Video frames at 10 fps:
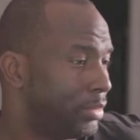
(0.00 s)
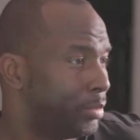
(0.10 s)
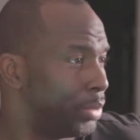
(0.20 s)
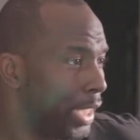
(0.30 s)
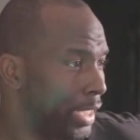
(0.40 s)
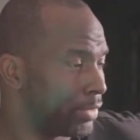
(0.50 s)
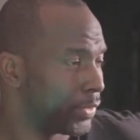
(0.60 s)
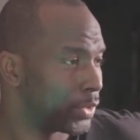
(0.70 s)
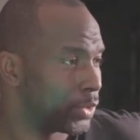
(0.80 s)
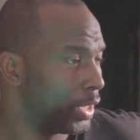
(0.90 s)
plans for
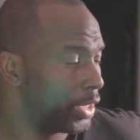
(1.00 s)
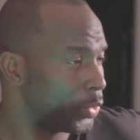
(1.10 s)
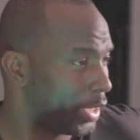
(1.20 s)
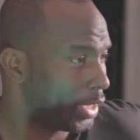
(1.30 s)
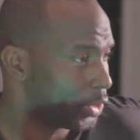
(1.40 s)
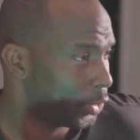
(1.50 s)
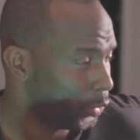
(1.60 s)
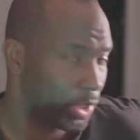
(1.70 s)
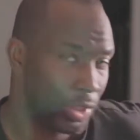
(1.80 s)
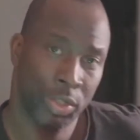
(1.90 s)
2022,
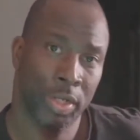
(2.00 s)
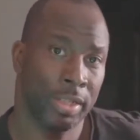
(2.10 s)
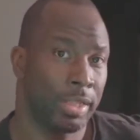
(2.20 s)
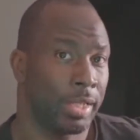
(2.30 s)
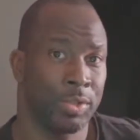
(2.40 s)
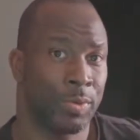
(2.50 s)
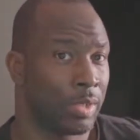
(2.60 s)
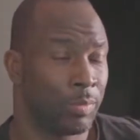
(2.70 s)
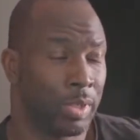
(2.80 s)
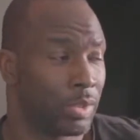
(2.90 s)
because you know that thing is right
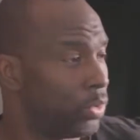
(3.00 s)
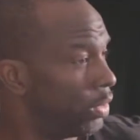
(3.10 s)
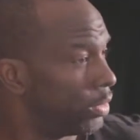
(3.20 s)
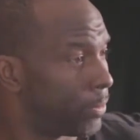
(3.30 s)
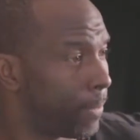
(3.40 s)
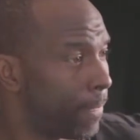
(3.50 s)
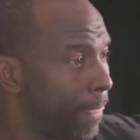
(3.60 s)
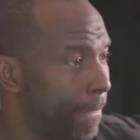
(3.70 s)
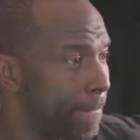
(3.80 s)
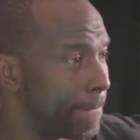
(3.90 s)
around the corner.
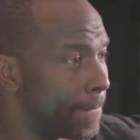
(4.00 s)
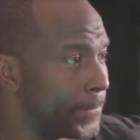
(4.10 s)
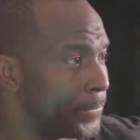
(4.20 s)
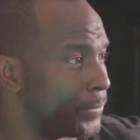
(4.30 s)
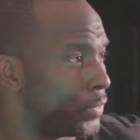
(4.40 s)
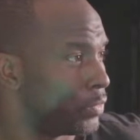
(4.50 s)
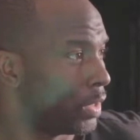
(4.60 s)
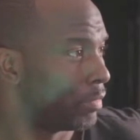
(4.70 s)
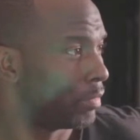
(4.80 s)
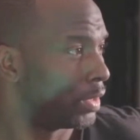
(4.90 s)
It's right
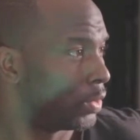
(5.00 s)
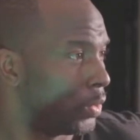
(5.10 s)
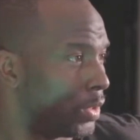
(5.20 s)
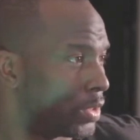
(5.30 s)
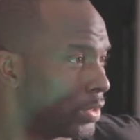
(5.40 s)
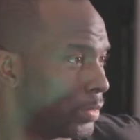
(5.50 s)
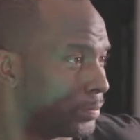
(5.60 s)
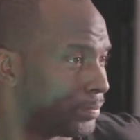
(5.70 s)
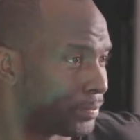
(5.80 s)
around the corner. So